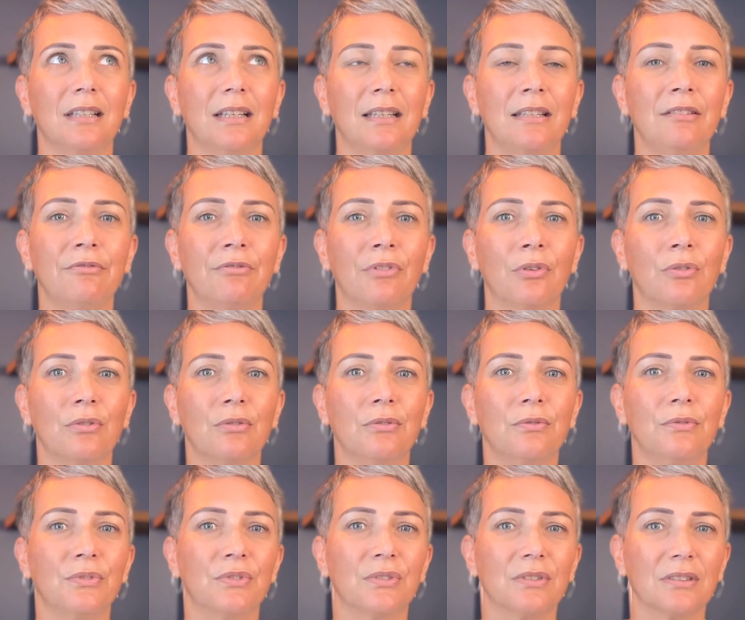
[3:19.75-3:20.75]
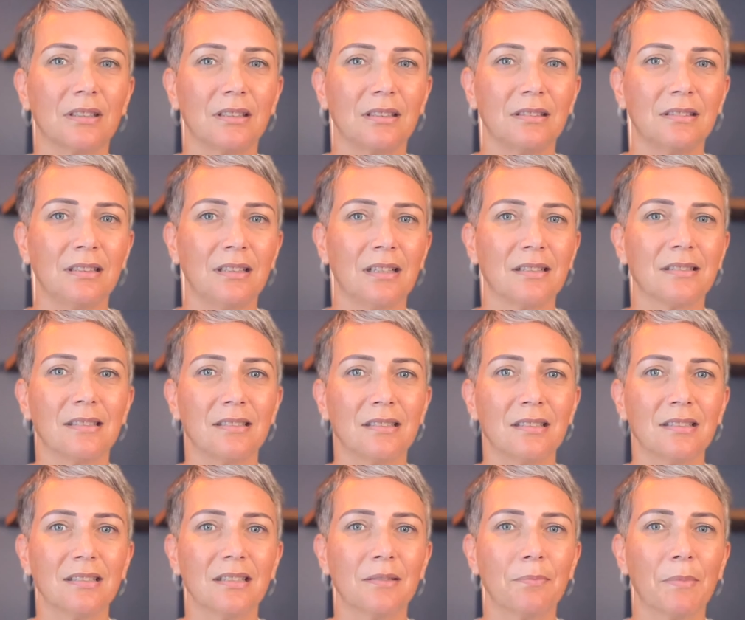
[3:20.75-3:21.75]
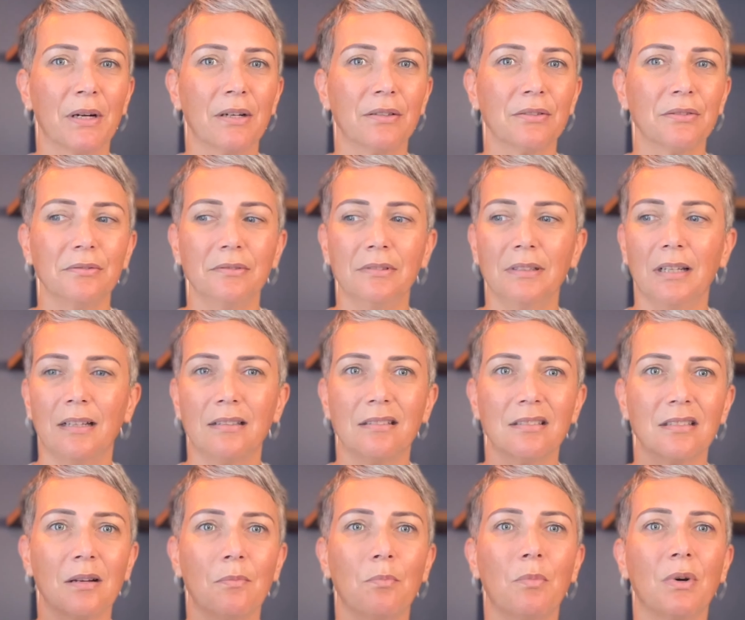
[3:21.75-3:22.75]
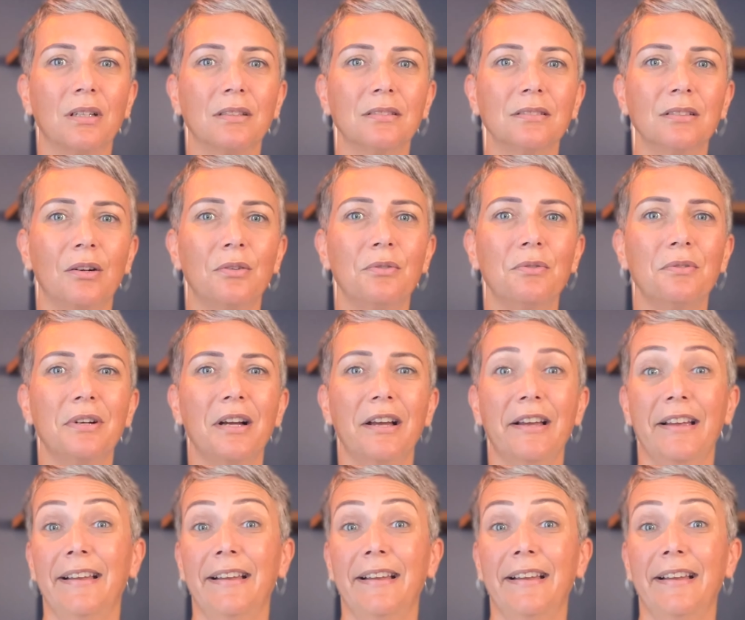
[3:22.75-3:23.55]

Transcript: involves the narcissistic person and someone who